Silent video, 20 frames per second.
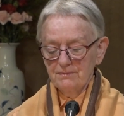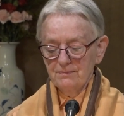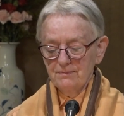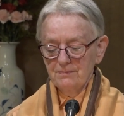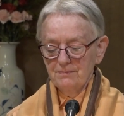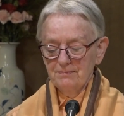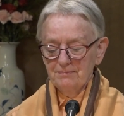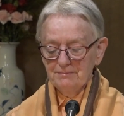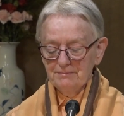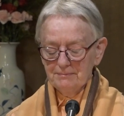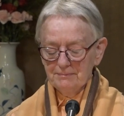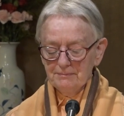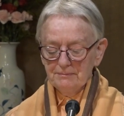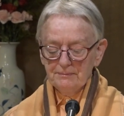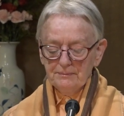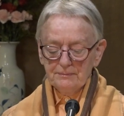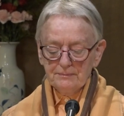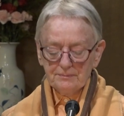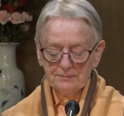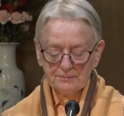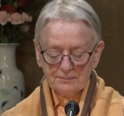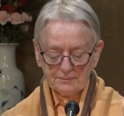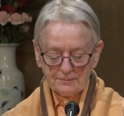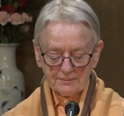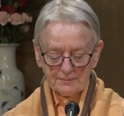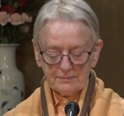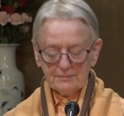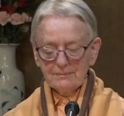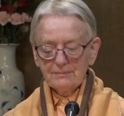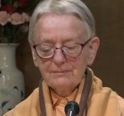
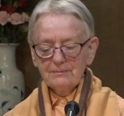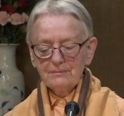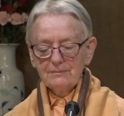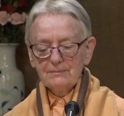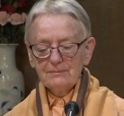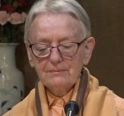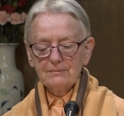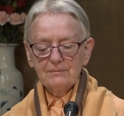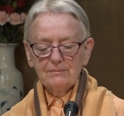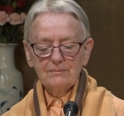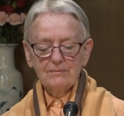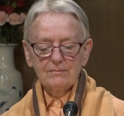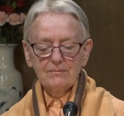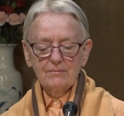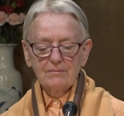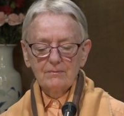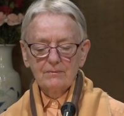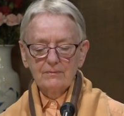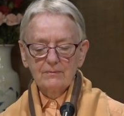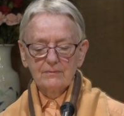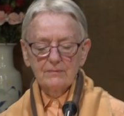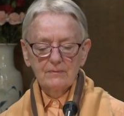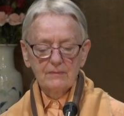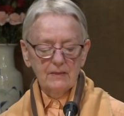Nothing is said.